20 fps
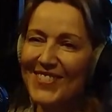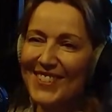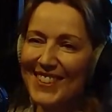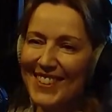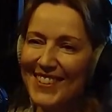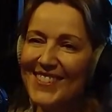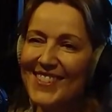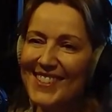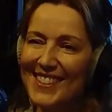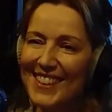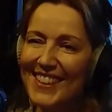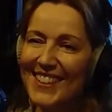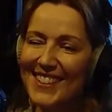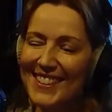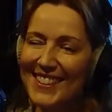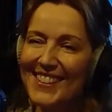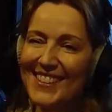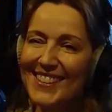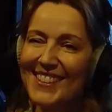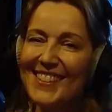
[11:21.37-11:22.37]
I had to say,
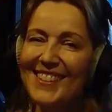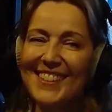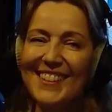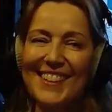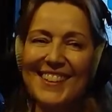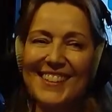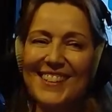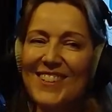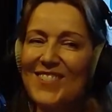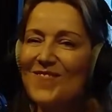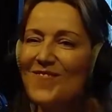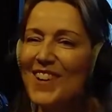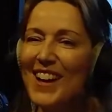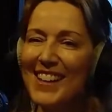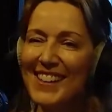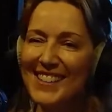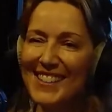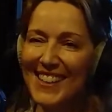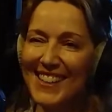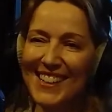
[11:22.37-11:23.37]
because I'd done
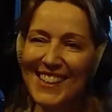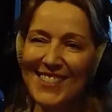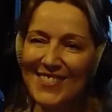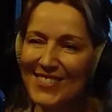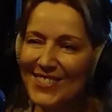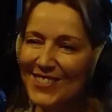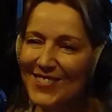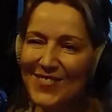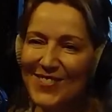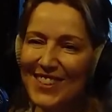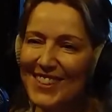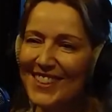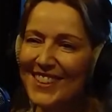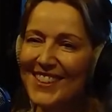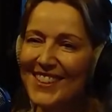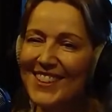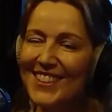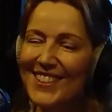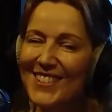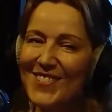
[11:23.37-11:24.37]
maths A level, but
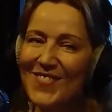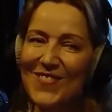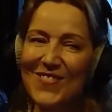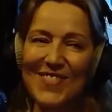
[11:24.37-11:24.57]
I